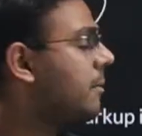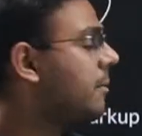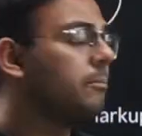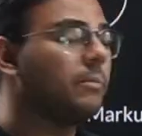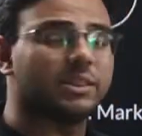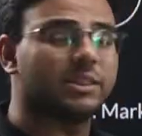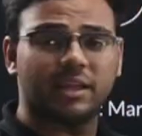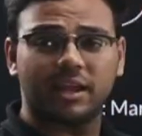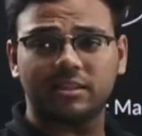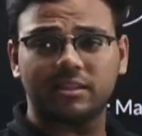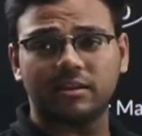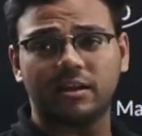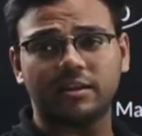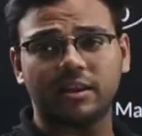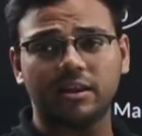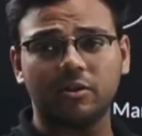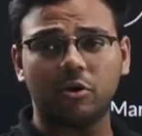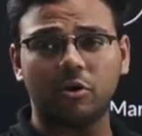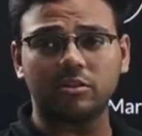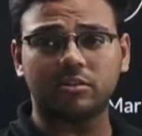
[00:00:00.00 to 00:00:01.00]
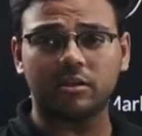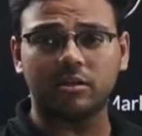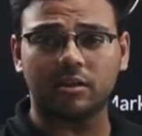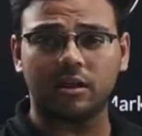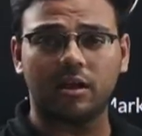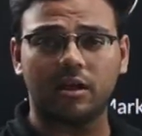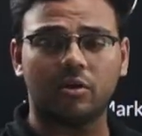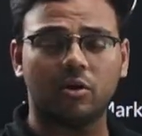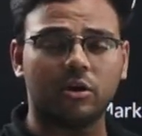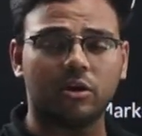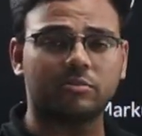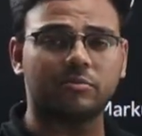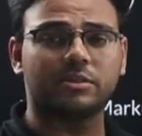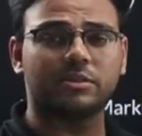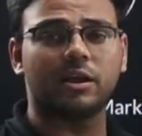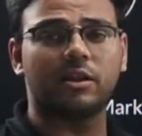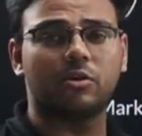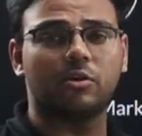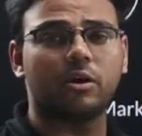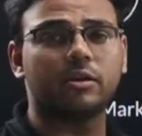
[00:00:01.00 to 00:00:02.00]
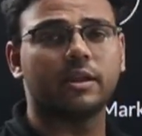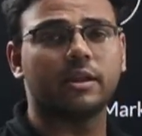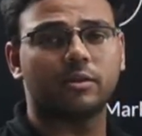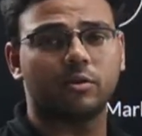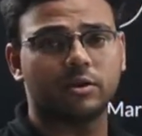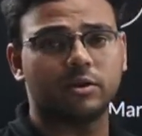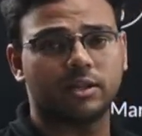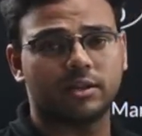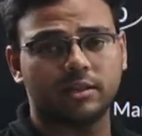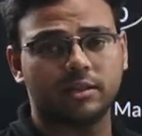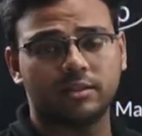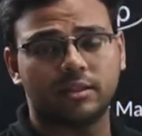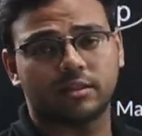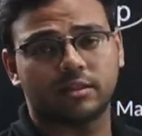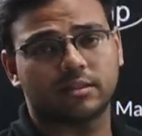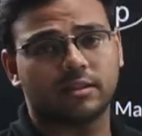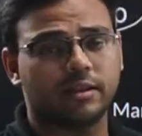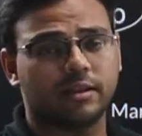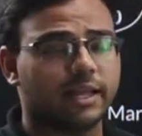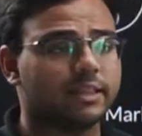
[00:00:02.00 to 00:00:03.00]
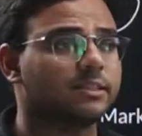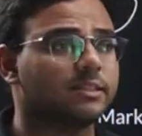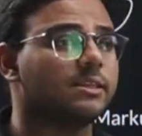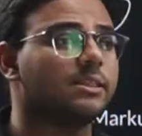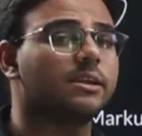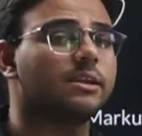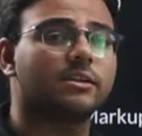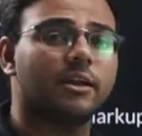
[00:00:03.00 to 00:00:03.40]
But there are certain costs which are not included in this. Let's say the